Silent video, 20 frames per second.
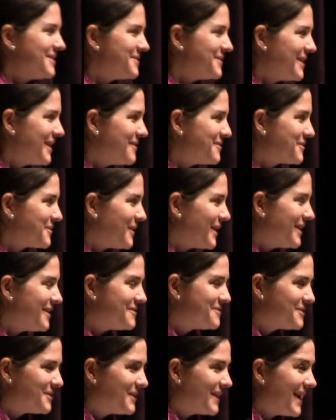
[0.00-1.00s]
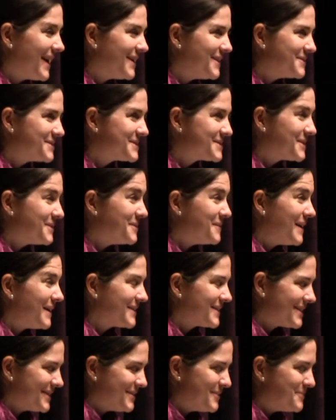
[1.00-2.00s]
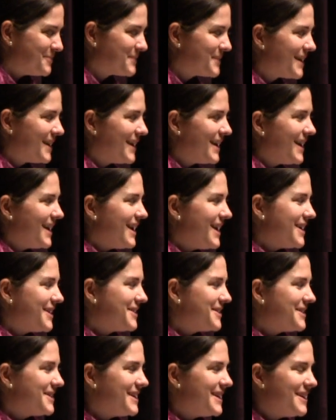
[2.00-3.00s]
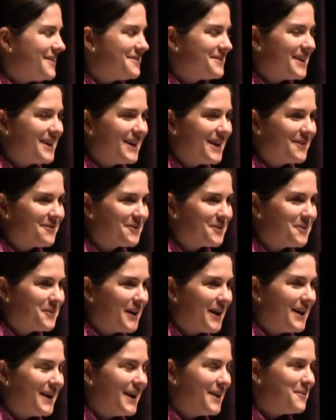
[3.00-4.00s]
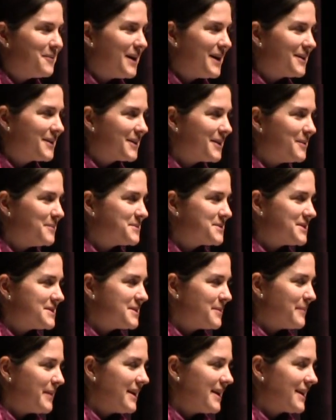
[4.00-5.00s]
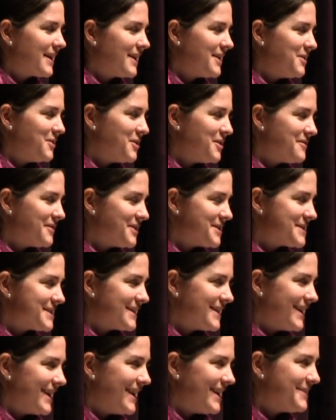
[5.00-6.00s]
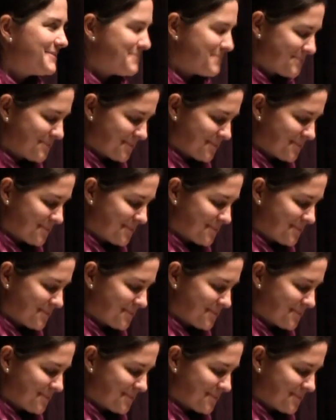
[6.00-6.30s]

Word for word: We have quite a full house, so welcome. Good evening, everyone, and welcome to Dominican University.